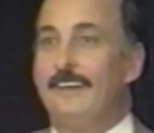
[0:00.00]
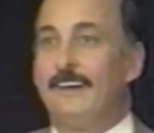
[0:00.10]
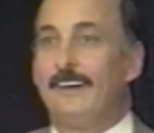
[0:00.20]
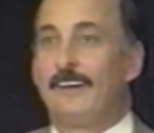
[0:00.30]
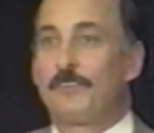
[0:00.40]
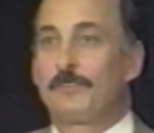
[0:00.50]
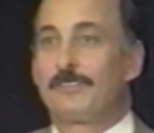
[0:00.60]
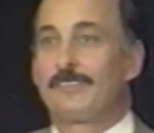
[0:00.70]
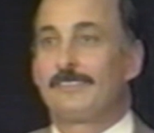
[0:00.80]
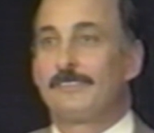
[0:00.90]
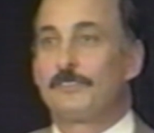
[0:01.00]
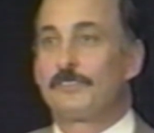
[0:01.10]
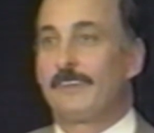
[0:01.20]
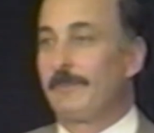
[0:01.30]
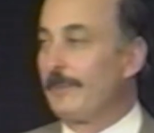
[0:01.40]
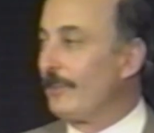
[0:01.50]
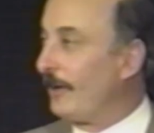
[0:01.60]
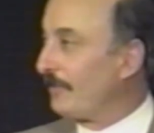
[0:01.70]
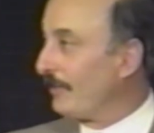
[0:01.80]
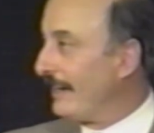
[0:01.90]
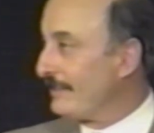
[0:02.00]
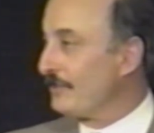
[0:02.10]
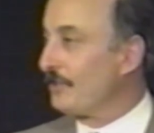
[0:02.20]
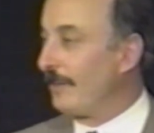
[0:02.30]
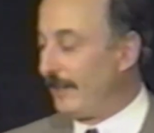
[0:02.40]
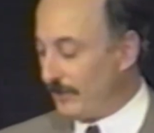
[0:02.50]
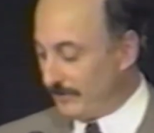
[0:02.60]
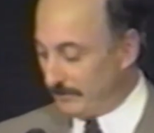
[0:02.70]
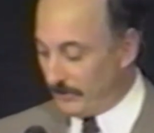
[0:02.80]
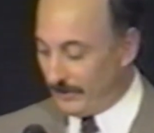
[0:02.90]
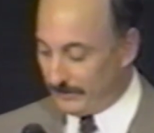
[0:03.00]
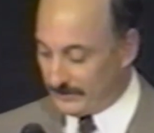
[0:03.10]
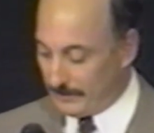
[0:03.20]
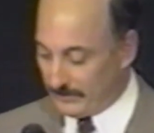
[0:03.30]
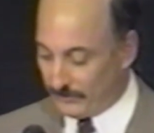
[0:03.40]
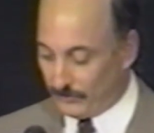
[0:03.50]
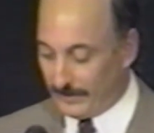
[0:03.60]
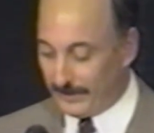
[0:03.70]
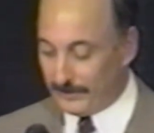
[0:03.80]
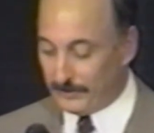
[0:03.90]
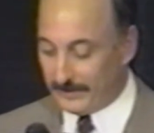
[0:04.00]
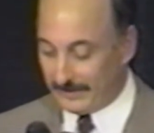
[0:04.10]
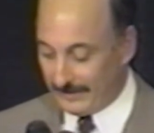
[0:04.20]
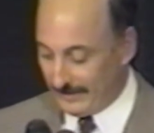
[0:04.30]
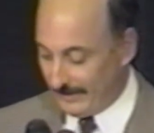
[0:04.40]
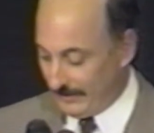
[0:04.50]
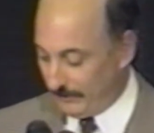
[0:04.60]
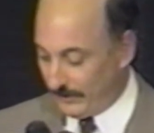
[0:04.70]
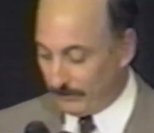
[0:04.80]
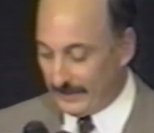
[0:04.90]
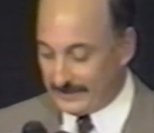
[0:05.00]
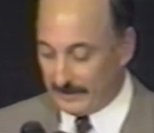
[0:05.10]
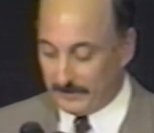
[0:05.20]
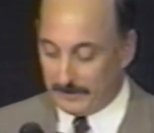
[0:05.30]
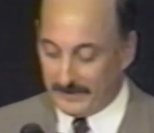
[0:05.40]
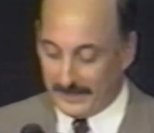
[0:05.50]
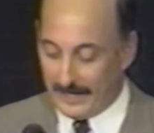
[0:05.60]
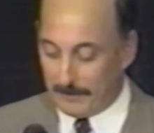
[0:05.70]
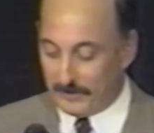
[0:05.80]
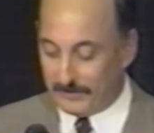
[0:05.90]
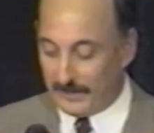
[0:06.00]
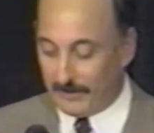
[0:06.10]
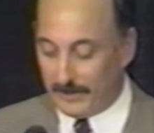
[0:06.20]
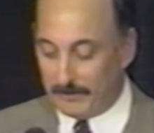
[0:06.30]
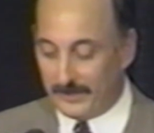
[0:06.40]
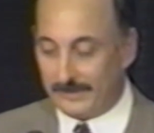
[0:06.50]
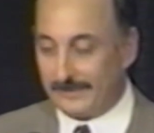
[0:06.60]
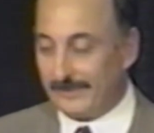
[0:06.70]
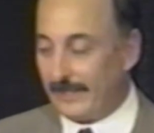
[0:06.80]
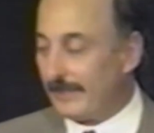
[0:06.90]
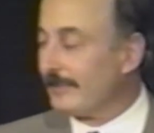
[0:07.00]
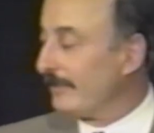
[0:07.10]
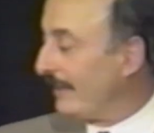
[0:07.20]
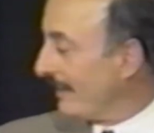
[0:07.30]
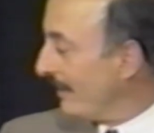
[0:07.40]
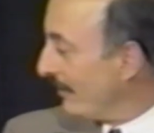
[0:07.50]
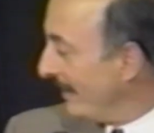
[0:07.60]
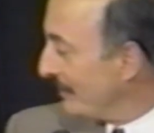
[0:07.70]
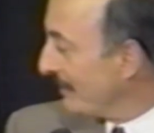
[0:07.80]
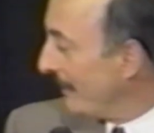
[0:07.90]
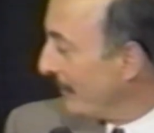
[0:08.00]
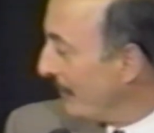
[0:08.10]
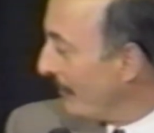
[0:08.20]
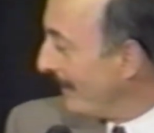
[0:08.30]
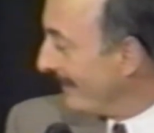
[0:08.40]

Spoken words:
It was great. We'd go up to race in Toronto, and Paul was up in Toronto, and we don't race up in the Minneapolis area, but I want to congratulate you.